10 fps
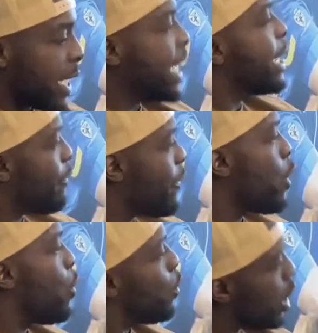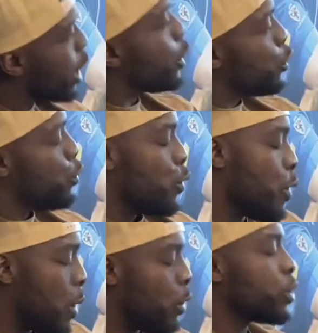the EFL kind of knew
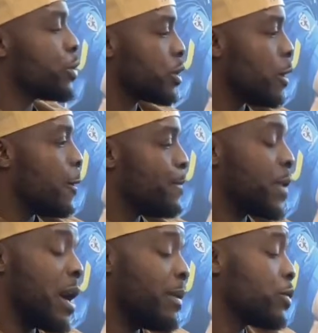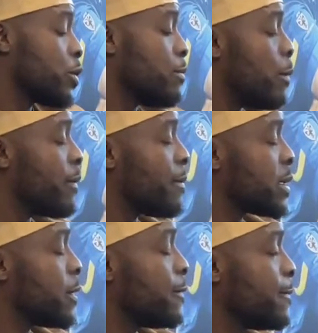who I was. So, no, I mean, it was a good moment for
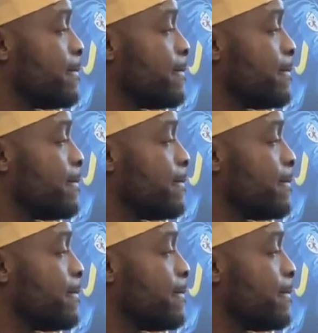myself.